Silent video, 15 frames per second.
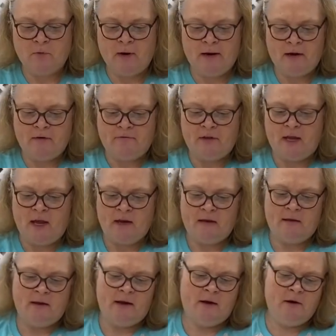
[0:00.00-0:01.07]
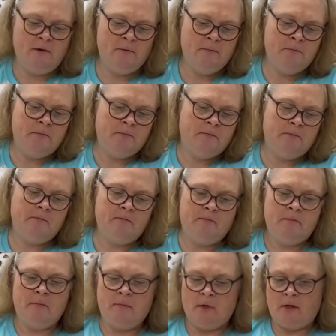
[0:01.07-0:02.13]
just go right off the end of there.
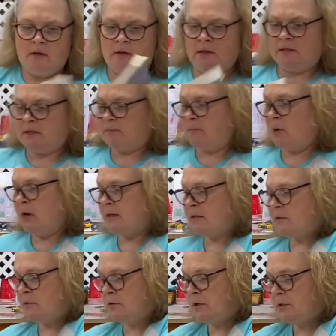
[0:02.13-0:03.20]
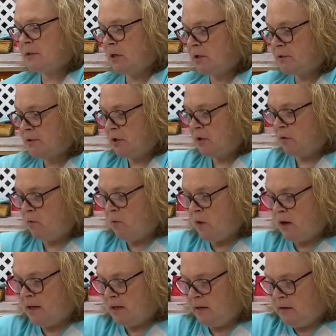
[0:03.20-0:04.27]
Let's press towards our
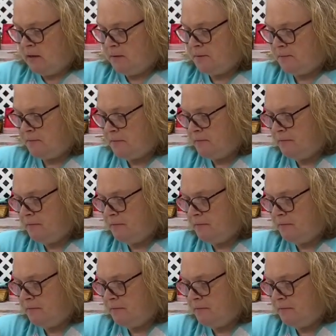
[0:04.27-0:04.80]
dark 1.